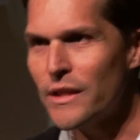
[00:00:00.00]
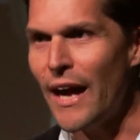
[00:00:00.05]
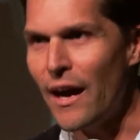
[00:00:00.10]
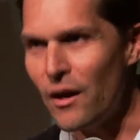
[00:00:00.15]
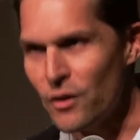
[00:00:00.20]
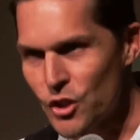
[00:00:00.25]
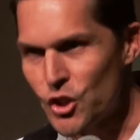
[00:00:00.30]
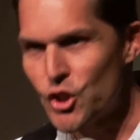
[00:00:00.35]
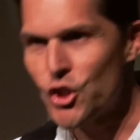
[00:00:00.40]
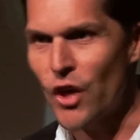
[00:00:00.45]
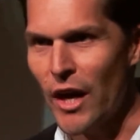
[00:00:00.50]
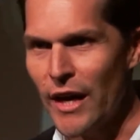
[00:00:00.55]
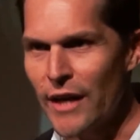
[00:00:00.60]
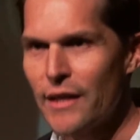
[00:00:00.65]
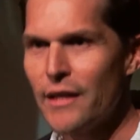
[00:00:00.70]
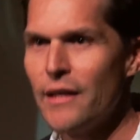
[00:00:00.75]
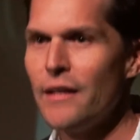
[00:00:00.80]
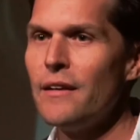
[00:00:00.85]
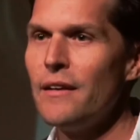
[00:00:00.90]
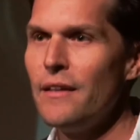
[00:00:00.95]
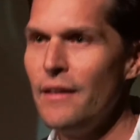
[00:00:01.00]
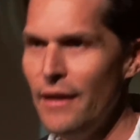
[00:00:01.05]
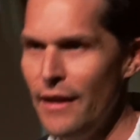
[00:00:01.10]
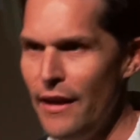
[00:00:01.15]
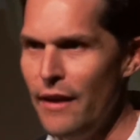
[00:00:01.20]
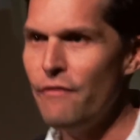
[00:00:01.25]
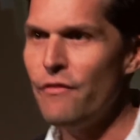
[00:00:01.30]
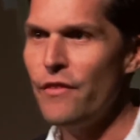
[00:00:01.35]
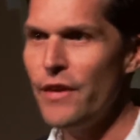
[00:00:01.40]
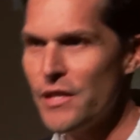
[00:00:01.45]
down drunk
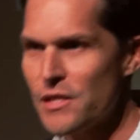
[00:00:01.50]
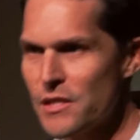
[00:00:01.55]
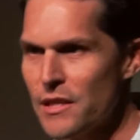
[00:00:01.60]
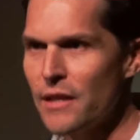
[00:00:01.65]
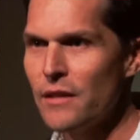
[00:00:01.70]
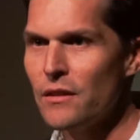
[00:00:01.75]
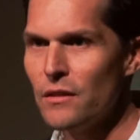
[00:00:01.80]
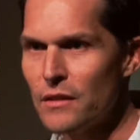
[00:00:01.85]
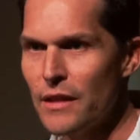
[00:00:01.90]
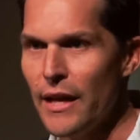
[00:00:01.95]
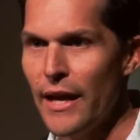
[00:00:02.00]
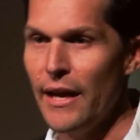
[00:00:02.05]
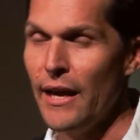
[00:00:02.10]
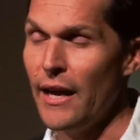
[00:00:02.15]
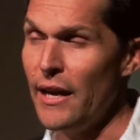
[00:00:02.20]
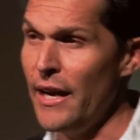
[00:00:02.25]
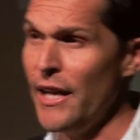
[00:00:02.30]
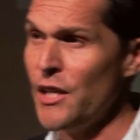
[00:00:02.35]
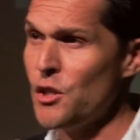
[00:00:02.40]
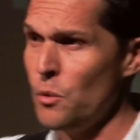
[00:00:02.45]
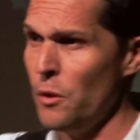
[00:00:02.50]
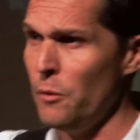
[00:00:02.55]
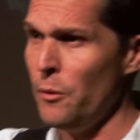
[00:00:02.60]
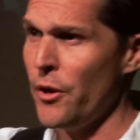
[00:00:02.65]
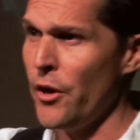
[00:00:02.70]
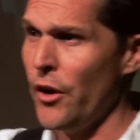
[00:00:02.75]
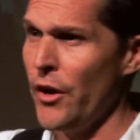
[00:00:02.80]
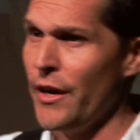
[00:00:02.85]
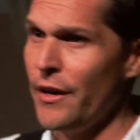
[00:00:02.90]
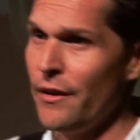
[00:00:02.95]
every single day, unless we were
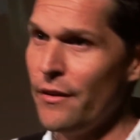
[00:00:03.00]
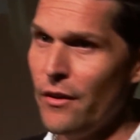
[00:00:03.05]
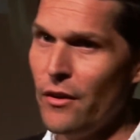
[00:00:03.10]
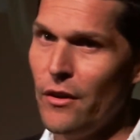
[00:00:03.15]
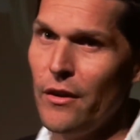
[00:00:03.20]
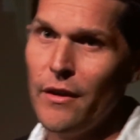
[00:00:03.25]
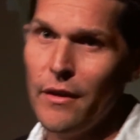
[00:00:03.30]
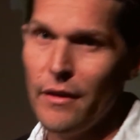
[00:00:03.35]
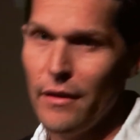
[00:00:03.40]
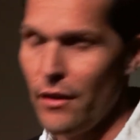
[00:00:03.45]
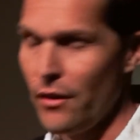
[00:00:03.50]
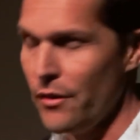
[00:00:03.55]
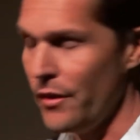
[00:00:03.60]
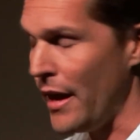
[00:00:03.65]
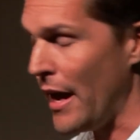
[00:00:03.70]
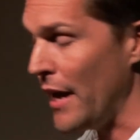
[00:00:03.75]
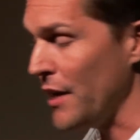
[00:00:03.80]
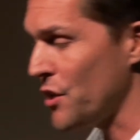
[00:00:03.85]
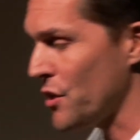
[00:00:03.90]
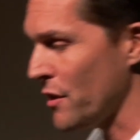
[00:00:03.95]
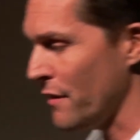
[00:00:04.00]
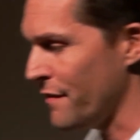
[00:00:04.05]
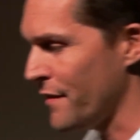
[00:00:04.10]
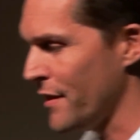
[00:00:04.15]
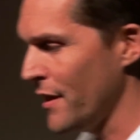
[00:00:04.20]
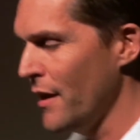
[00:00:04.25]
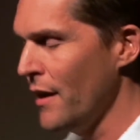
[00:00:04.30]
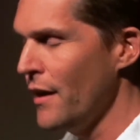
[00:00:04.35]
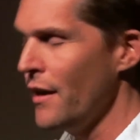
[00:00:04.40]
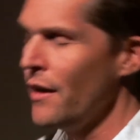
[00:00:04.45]
going on night
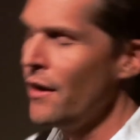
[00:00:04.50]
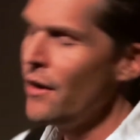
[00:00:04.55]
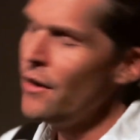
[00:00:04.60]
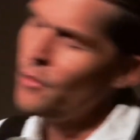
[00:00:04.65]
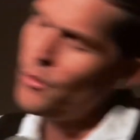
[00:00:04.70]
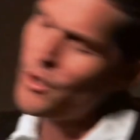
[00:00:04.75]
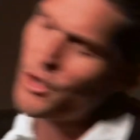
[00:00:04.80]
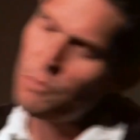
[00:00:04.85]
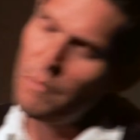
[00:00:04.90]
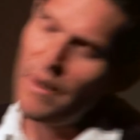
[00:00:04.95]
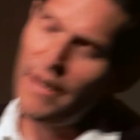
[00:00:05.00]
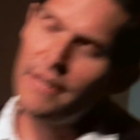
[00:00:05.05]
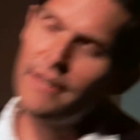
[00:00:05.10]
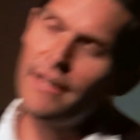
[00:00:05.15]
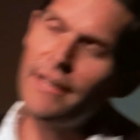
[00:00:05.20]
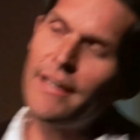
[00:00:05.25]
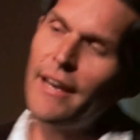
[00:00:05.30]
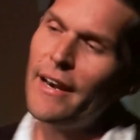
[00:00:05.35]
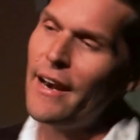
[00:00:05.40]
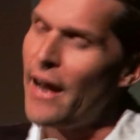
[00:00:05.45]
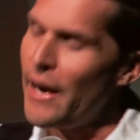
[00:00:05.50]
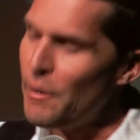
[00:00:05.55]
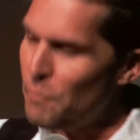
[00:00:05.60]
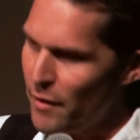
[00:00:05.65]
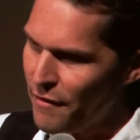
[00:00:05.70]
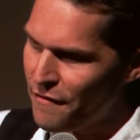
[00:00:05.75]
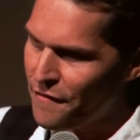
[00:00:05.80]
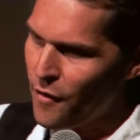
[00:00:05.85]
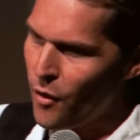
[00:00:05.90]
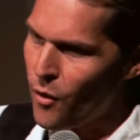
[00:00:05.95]
shift, which meant that the night
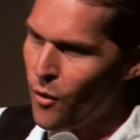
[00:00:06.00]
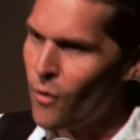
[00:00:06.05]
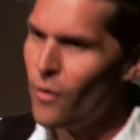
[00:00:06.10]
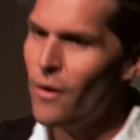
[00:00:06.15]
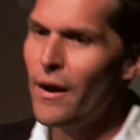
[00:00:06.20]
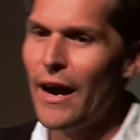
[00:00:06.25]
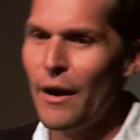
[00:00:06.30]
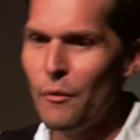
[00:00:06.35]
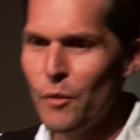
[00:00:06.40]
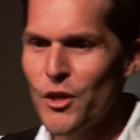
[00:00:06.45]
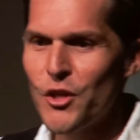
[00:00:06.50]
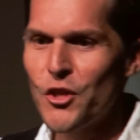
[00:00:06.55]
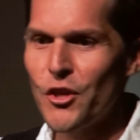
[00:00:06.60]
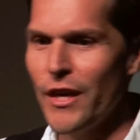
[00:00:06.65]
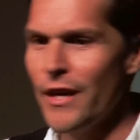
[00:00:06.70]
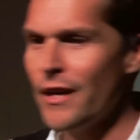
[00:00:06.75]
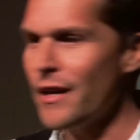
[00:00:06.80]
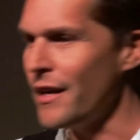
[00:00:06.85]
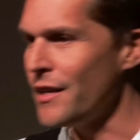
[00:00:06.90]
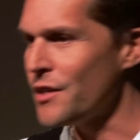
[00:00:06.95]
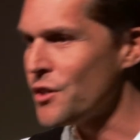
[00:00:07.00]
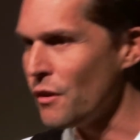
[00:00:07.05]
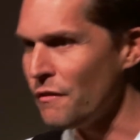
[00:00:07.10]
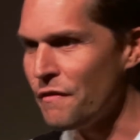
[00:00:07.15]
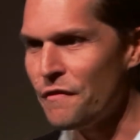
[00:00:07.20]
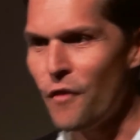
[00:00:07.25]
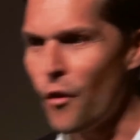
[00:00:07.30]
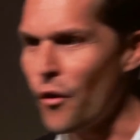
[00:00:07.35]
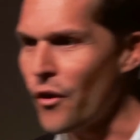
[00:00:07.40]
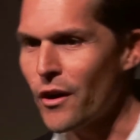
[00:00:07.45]
before, I would drink until
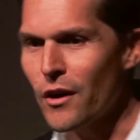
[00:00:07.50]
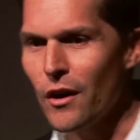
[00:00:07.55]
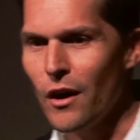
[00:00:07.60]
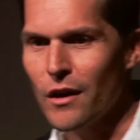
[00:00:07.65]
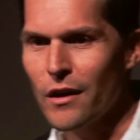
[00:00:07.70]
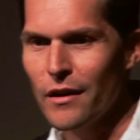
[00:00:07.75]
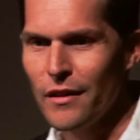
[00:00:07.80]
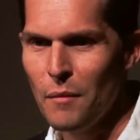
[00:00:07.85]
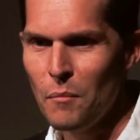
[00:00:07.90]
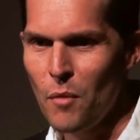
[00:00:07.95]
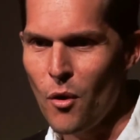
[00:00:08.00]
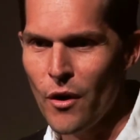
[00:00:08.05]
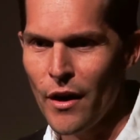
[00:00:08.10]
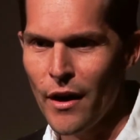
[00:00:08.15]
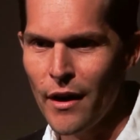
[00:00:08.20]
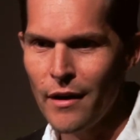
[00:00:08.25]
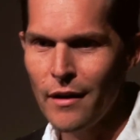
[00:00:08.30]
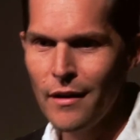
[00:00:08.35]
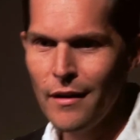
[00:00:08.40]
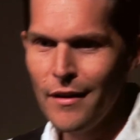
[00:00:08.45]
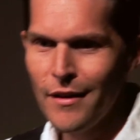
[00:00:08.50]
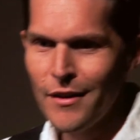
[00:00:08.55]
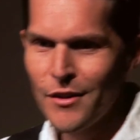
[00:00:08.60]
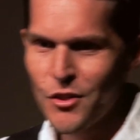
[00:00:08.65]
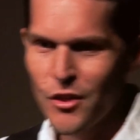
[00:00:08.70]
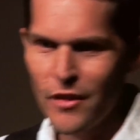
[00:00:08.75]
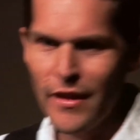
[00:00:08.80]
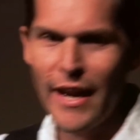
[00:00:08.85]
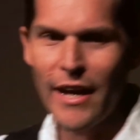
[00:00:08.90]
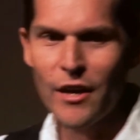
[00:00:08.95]
4 o'clock in the morning
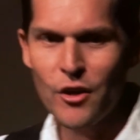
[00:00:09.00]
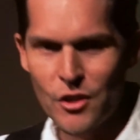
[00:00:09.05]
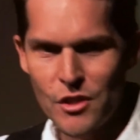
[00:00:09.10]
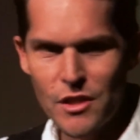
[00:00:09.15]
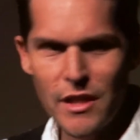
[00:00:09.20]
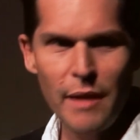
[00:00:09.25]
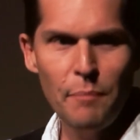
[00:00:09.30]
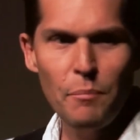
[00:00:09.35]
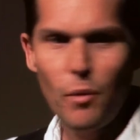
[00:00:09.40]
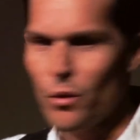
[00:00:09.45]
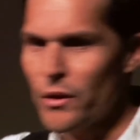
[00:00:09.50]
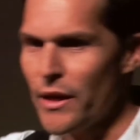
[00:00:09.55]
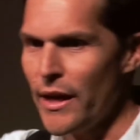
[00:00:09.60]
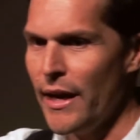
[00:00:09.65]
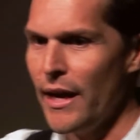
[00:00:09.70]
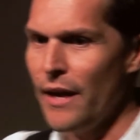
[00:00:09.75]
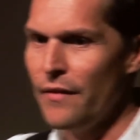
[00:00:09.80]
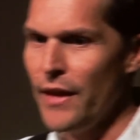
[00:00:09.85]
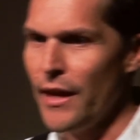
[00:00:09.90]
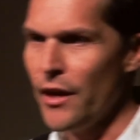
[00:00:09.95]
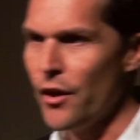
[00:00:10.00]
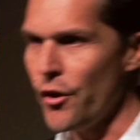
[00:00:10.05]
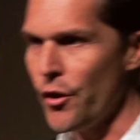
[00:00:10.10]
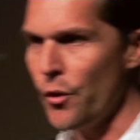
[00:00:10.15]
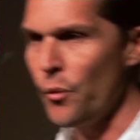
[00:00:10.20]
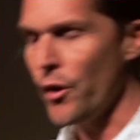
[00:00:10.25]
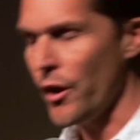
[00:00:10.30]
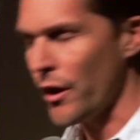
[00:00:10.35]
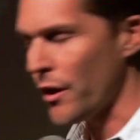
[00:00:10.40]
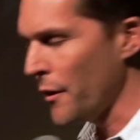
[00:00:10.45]
so that I could sleep all day and then go
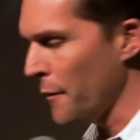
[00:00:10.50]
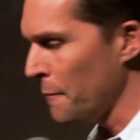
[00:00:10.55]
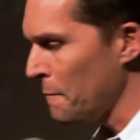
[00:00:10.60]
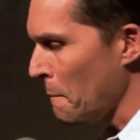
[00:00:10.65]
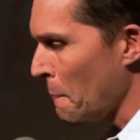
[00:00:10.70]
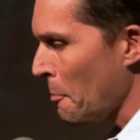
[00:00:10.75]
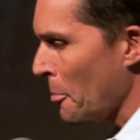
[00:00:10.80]
to work.